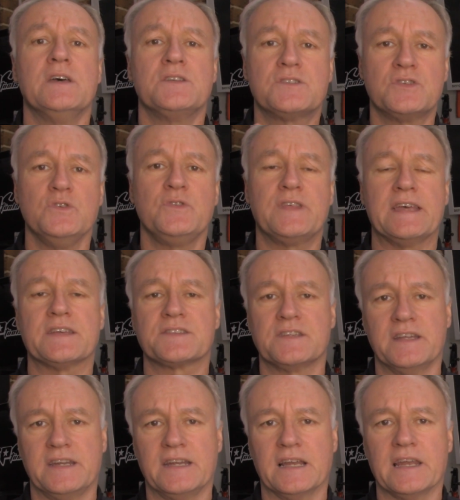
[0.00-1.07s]

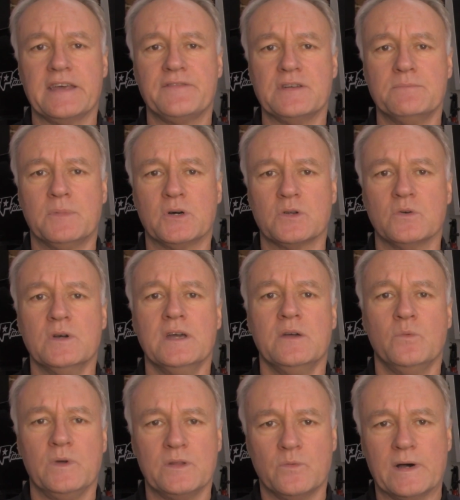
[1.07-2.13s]
2011 model
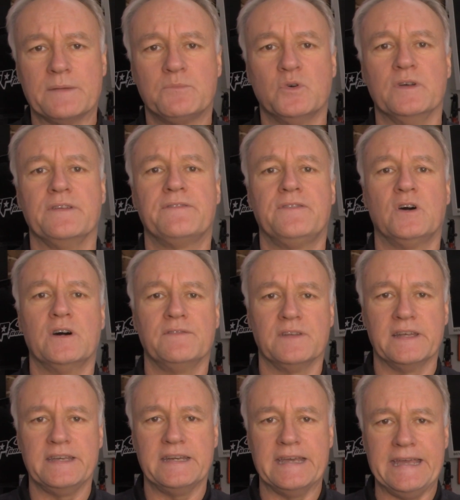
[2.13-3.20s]
with a 1.5
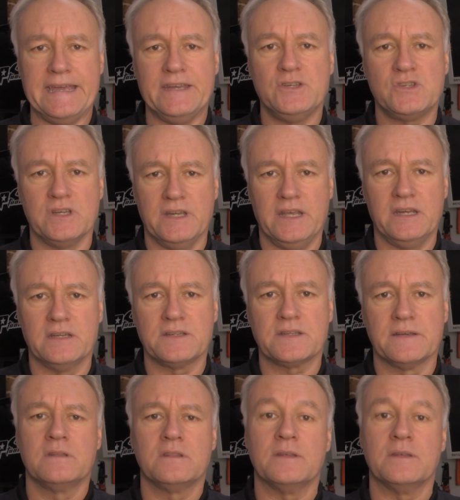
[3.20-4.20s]
litre engine in it.